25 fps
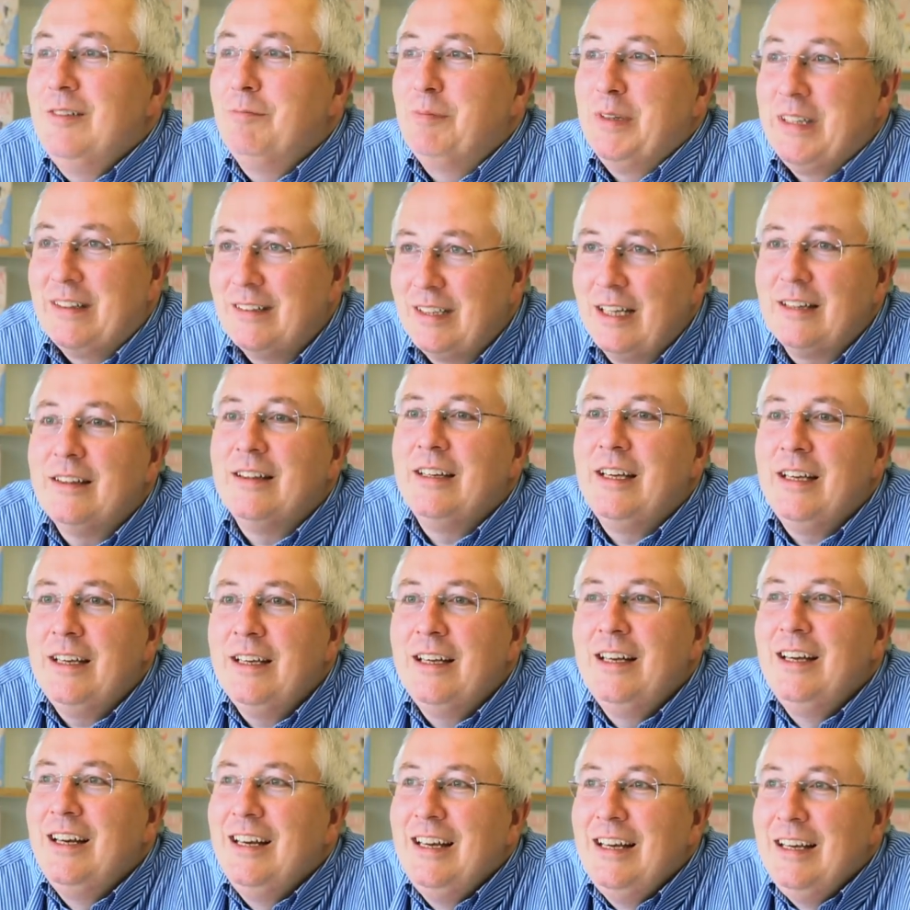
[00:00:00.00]
But
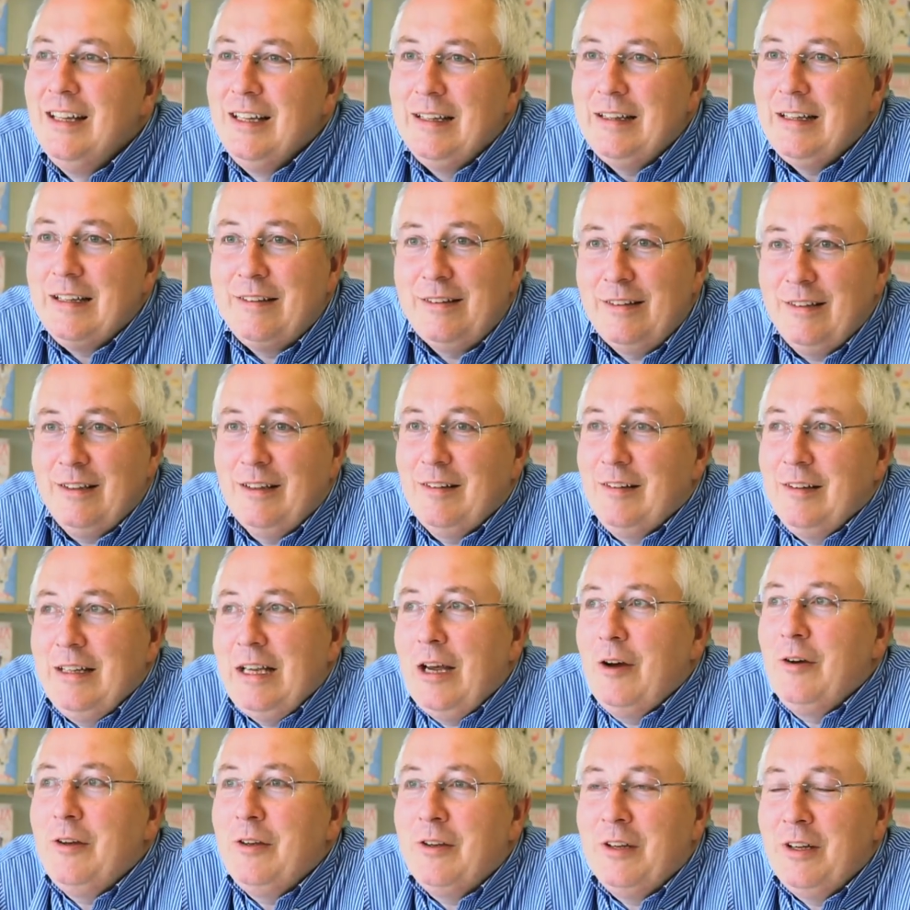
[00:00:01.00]
suddenly,
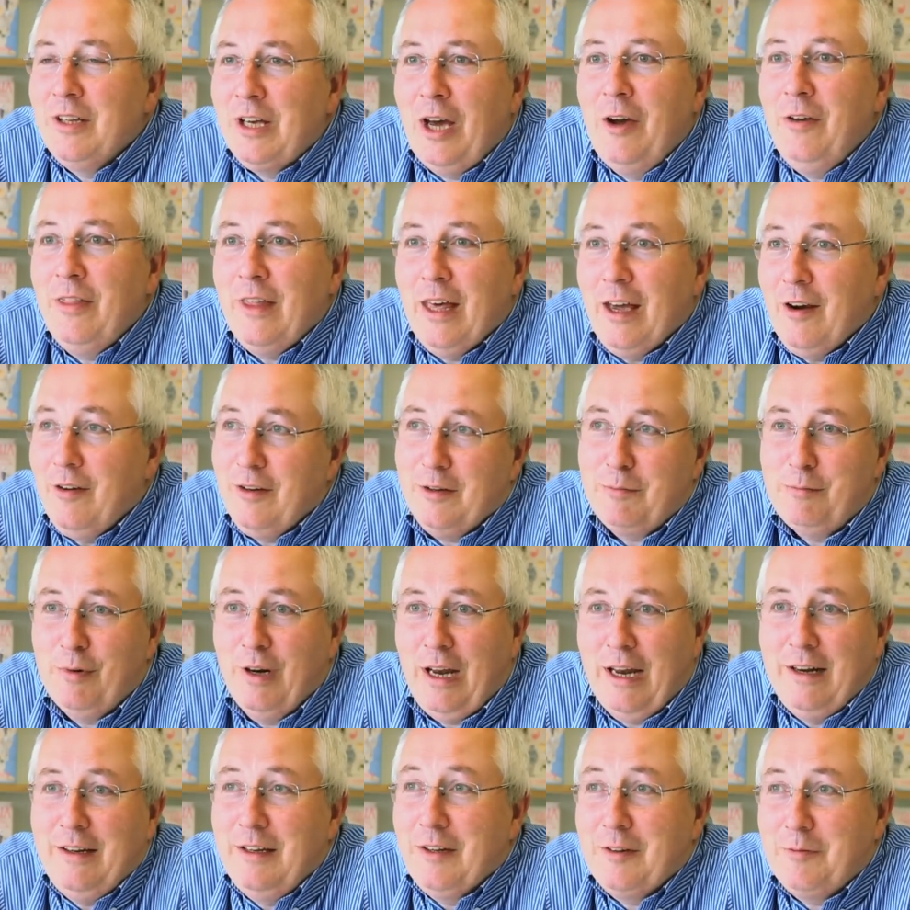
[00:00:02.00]
you can go there. It's
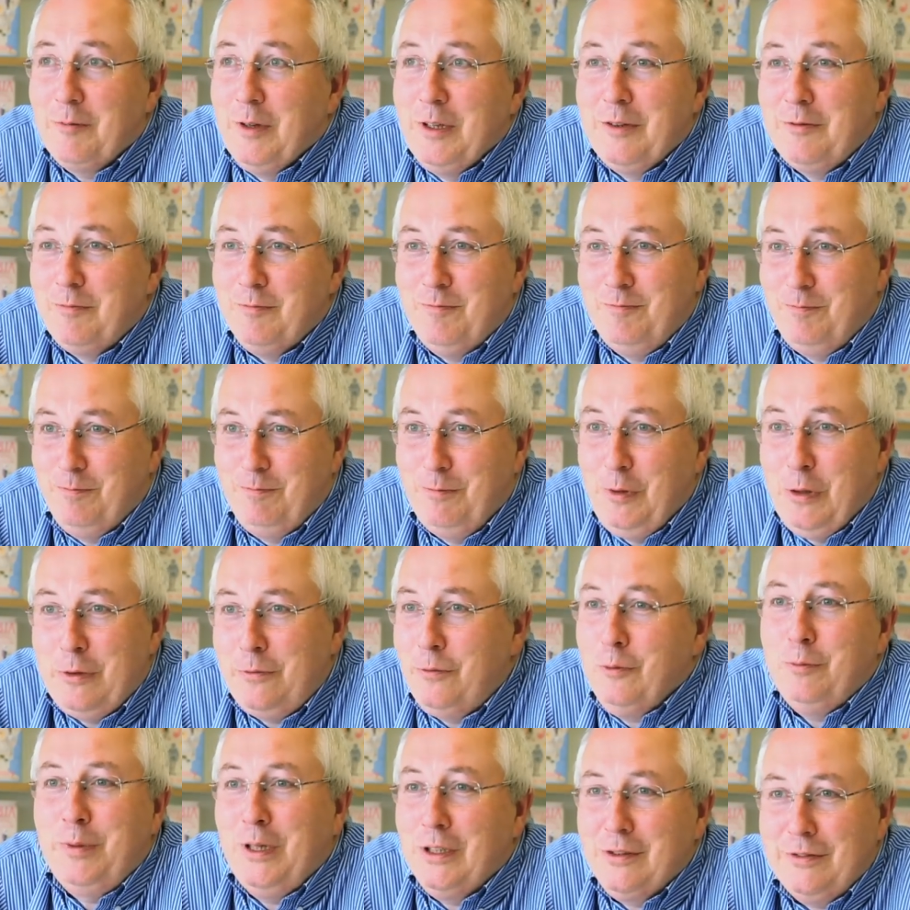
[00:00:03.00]
the most
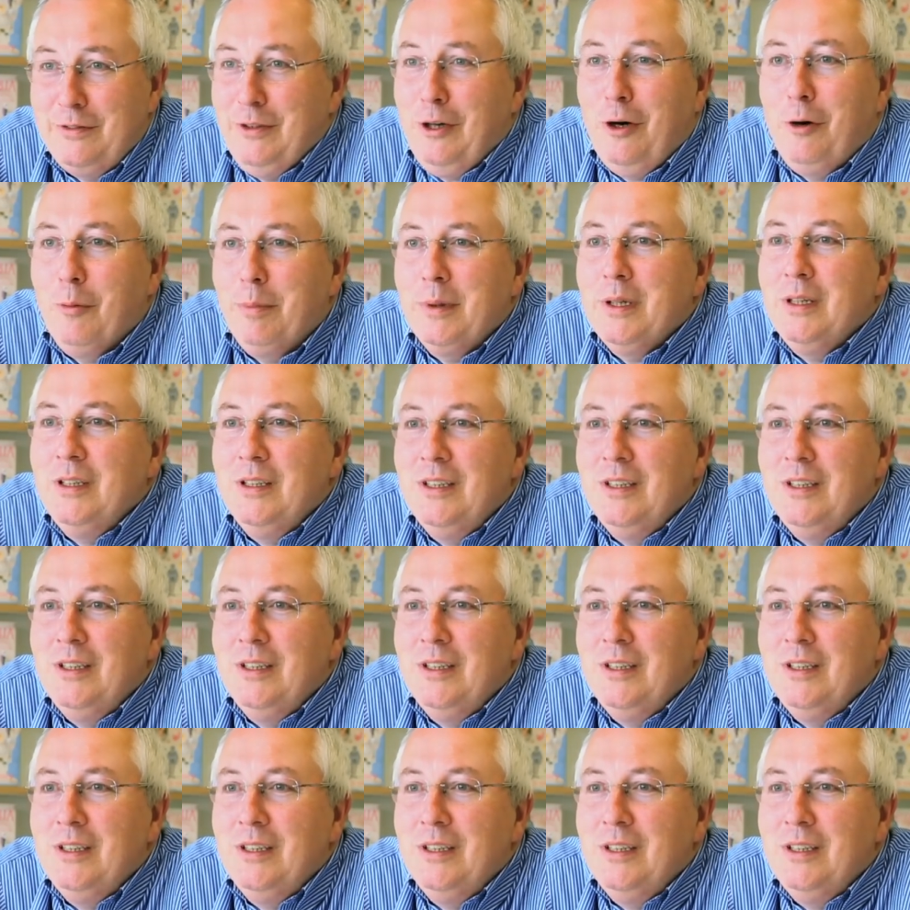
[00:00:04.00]
beautiful part of Europe.